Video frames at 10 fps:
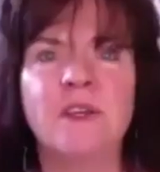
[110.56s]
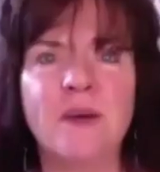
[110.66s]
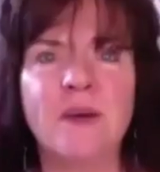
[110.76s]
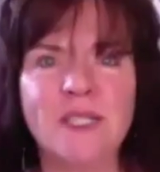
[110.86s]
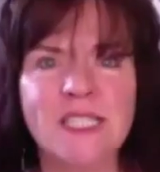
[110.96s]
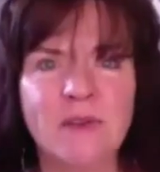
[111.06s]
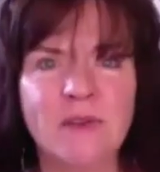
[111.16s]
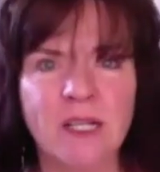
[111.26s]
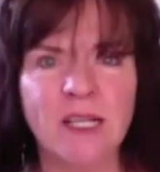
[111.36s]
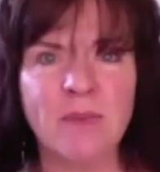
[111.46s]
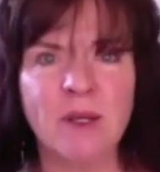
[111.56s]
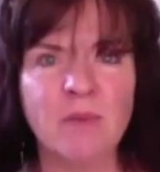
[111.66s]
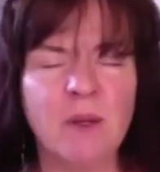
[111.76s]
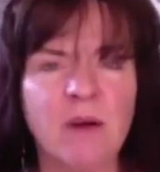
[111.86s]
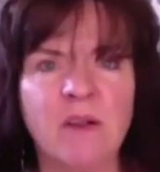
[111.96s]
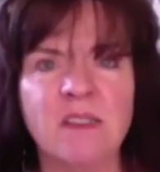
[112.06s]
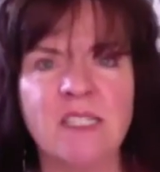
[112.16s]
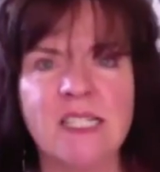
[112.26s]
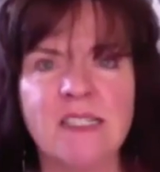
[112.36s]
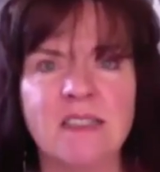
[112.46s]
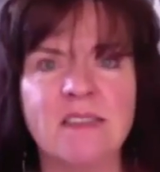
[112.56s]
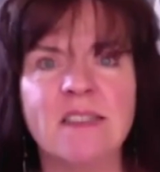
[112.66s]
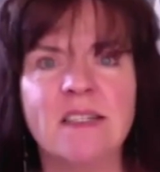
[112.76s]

that one's definitely been parent tested.